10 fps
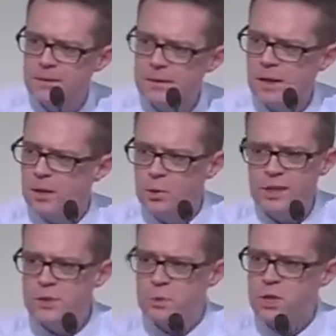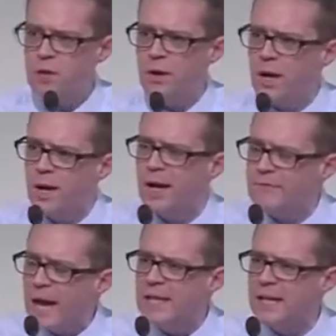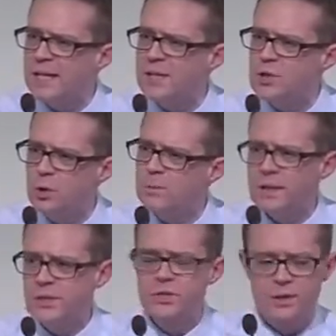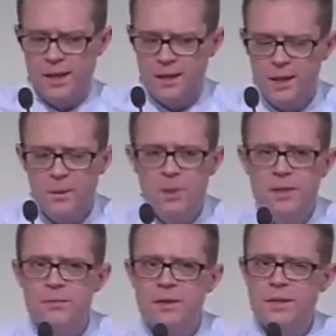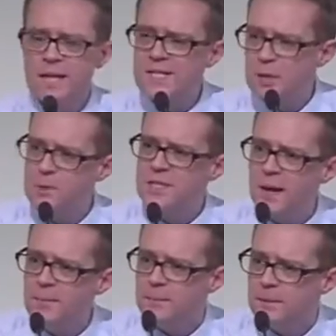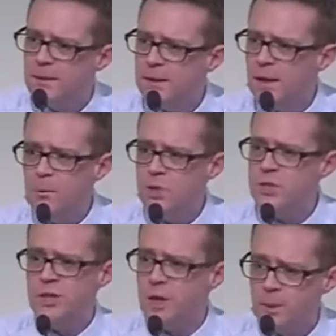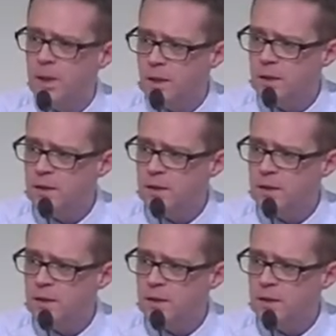Now, I know this was a rare event in his whole ministry, but nevertheless, it was him. It wasn't a double.